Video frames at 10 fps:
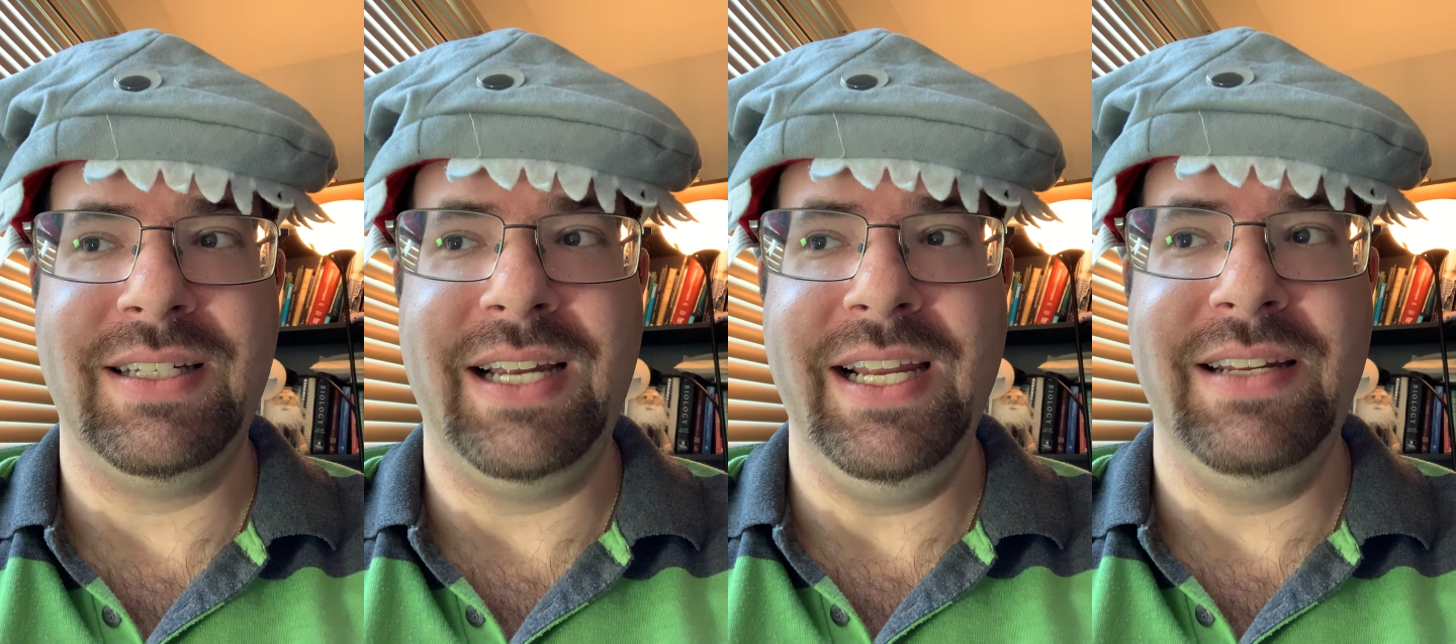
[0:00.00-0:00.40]

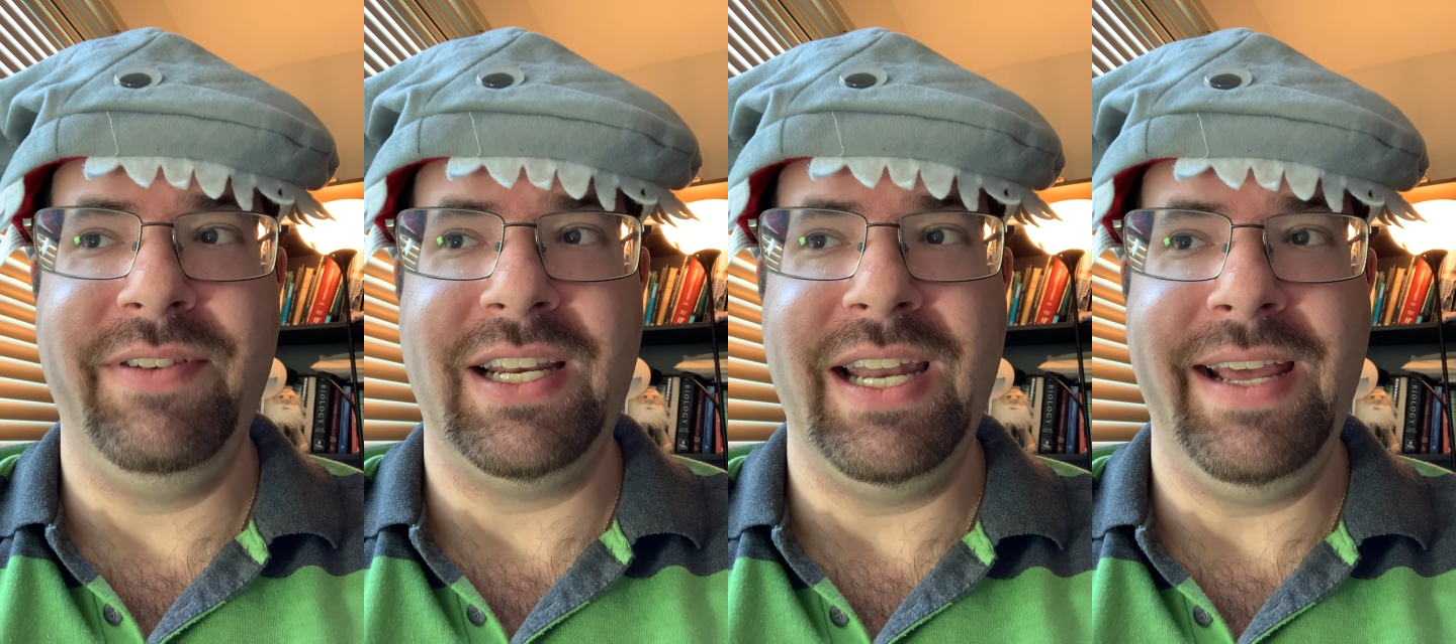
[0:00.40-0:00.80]

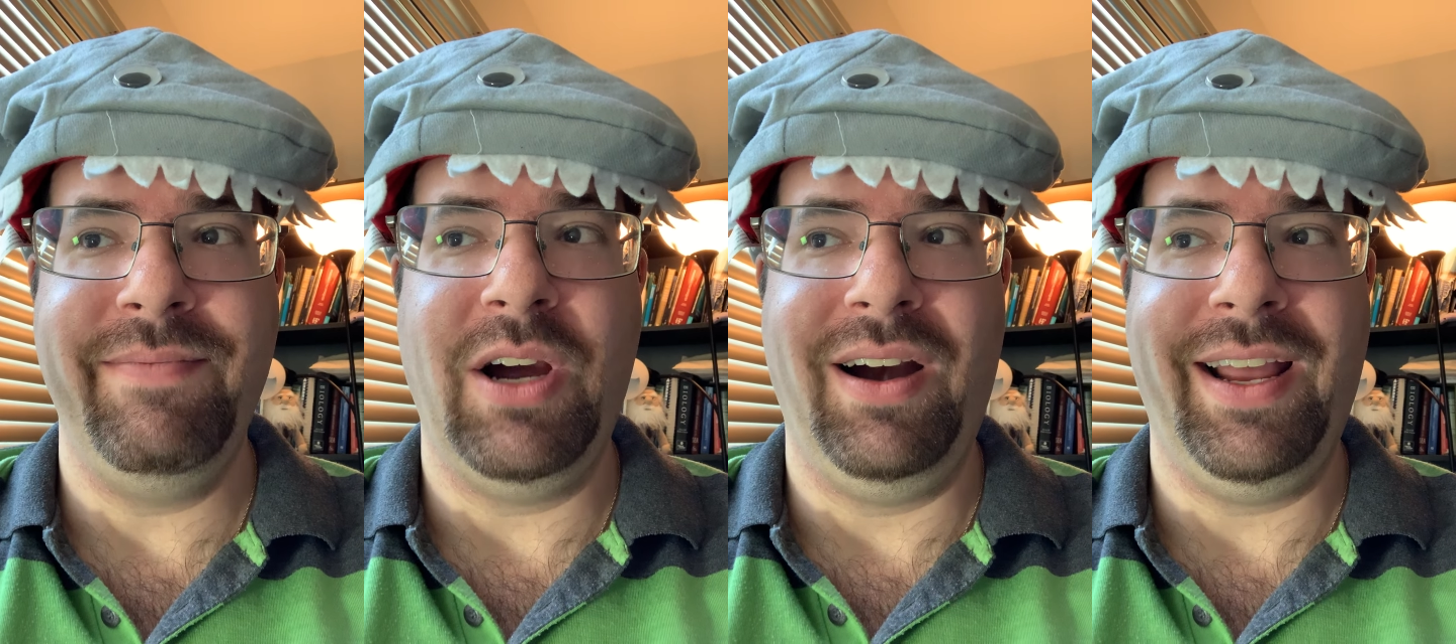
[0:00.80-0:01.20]
scientific
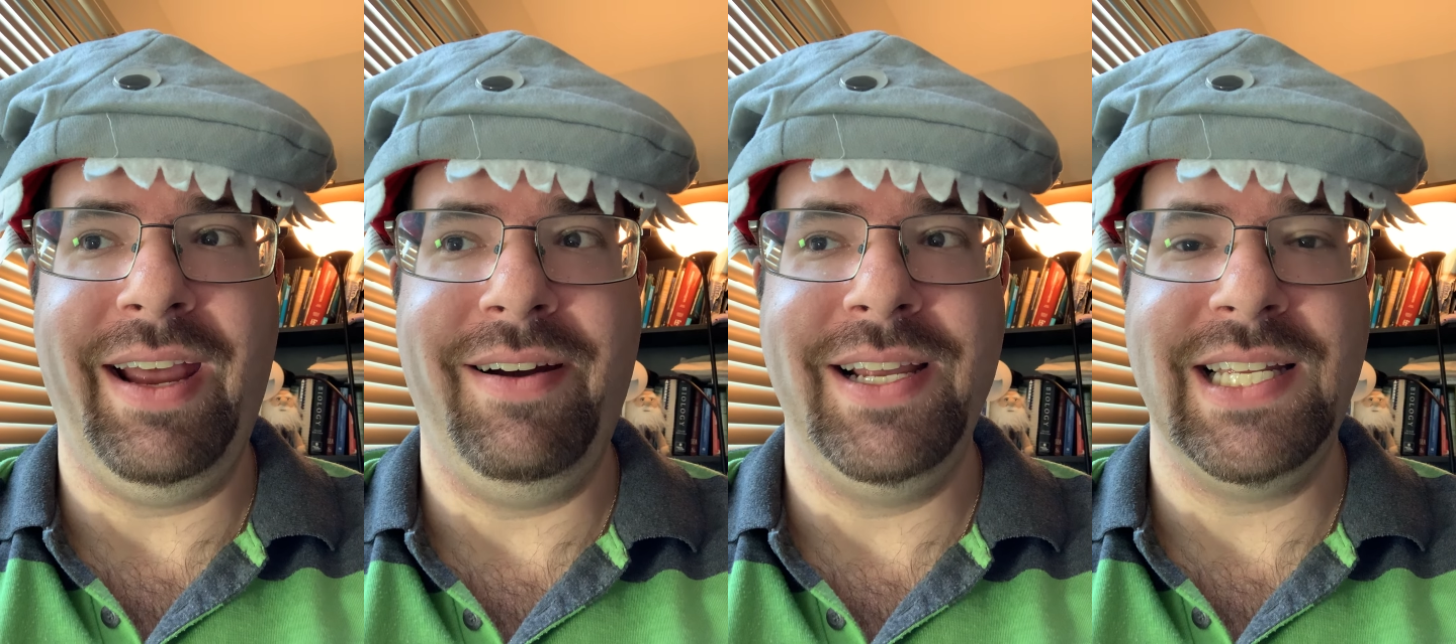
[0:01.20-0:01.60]
name
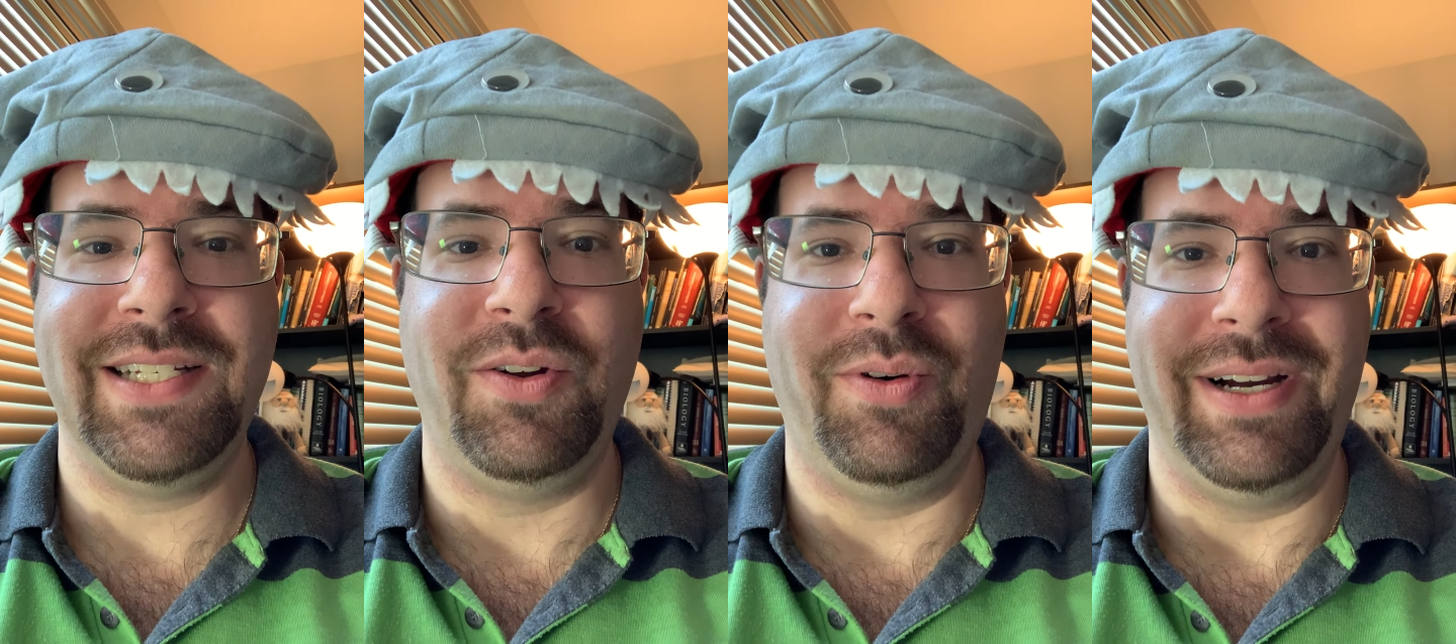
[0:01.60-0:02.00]

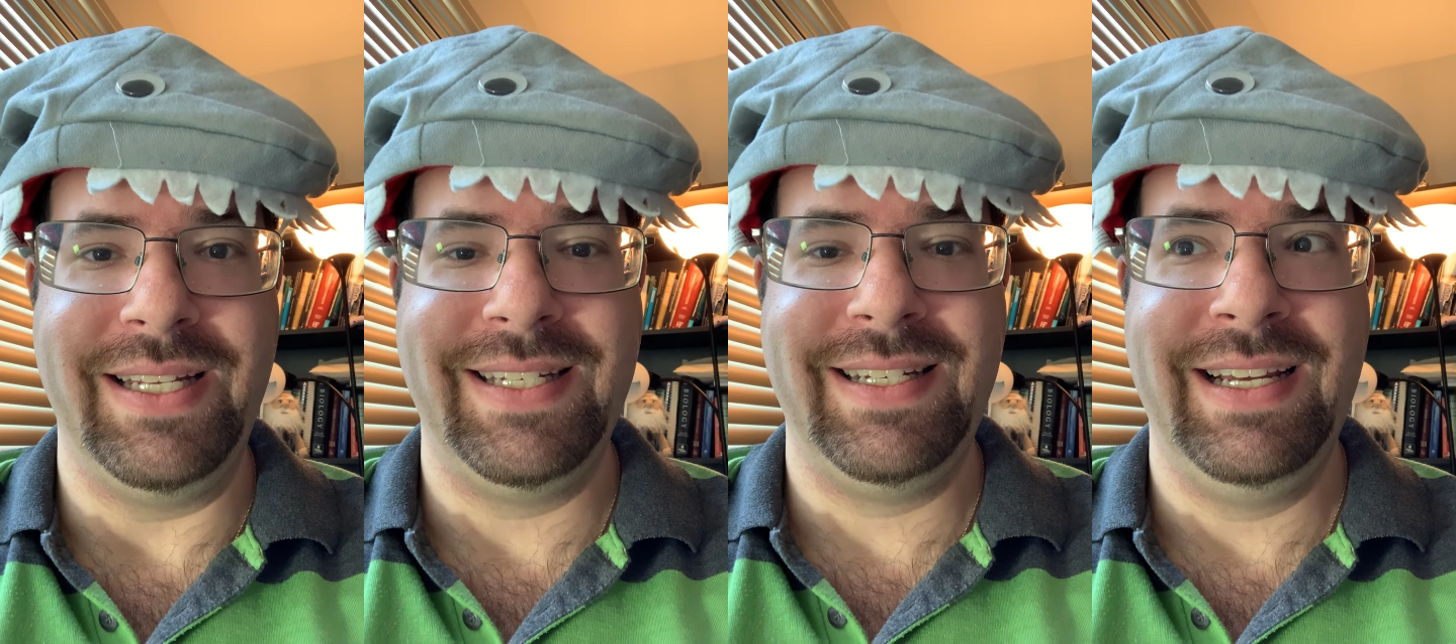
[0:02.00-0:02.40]
Carcharias
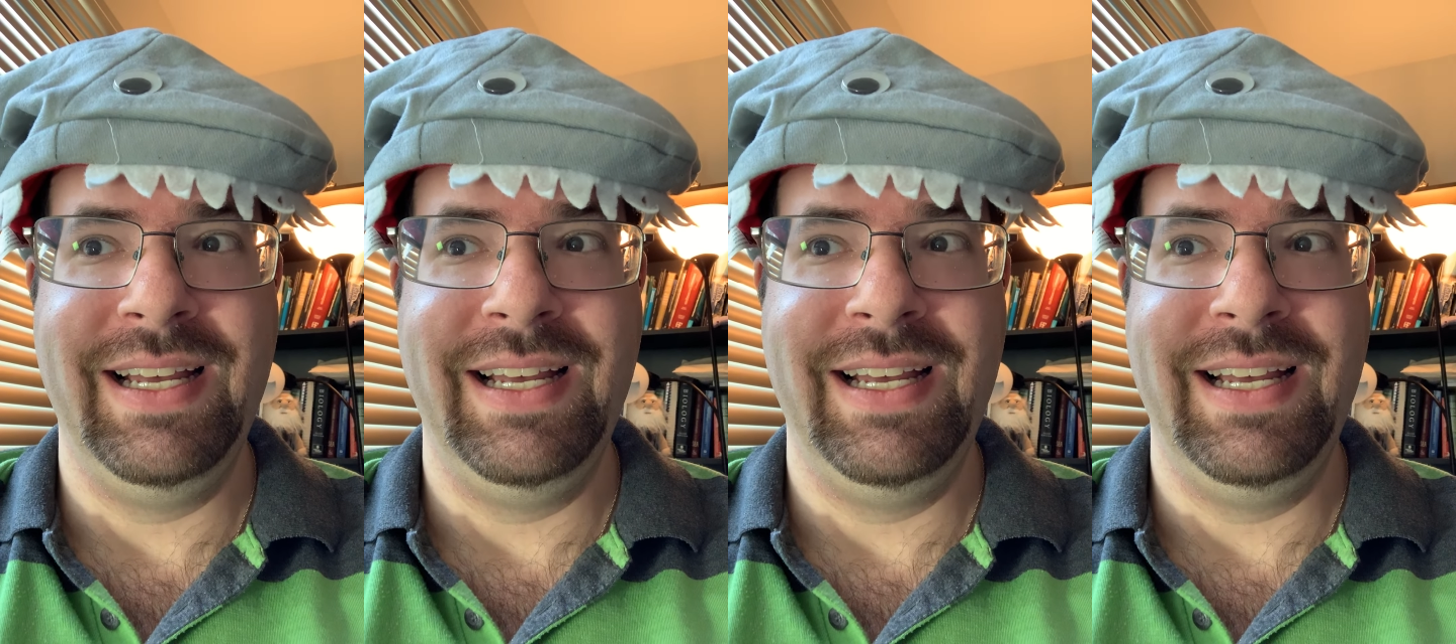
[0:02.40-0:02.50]
taurus.